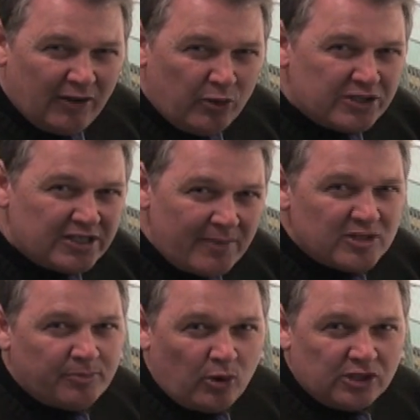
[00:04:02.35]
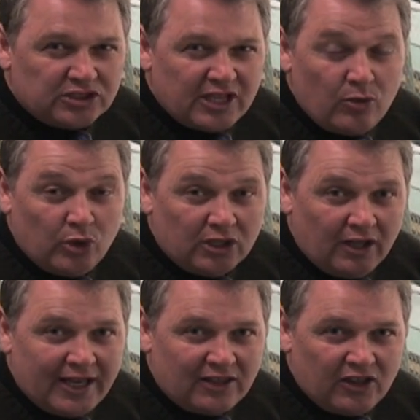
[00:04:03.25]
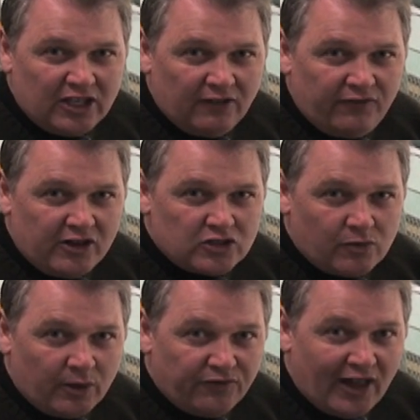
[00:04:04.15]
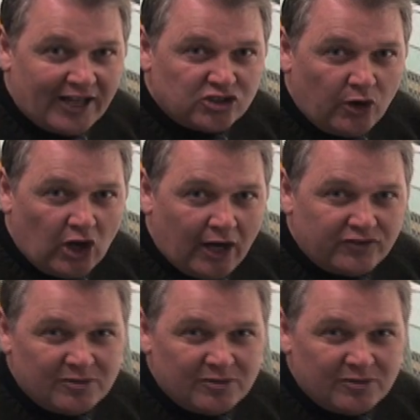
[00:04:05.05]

With some sports, they wouldn't like the interference from the flash going off.